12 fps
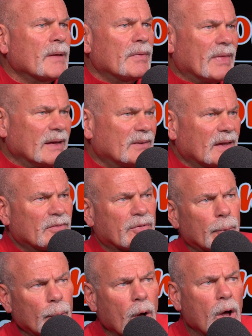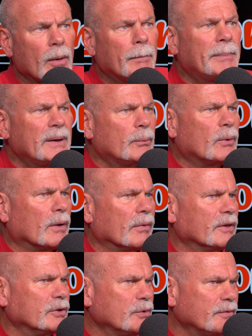They take the raw B-roll
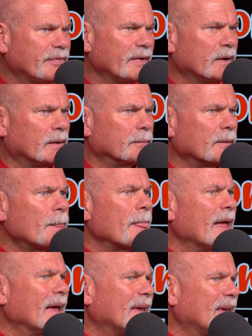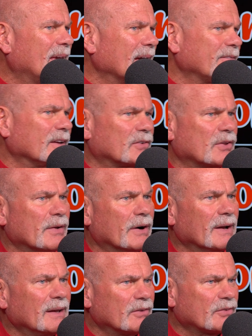that you filmed and give it to their
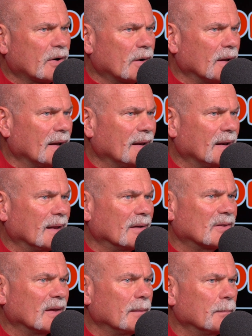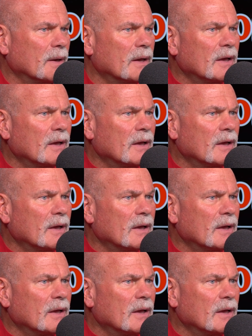internal editing team